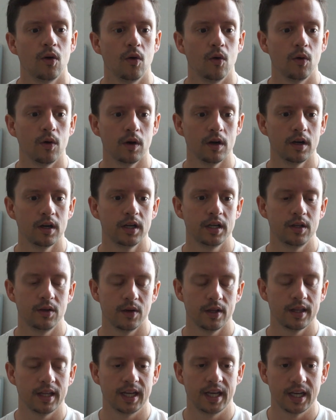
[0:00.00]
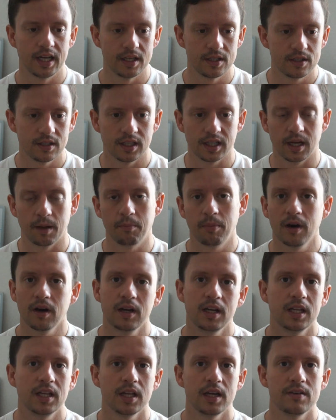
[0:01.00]
or, you know, they get into like a
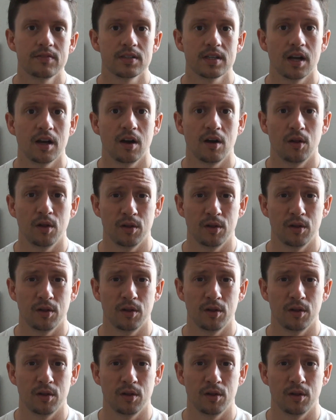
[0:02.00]
party lifestyle,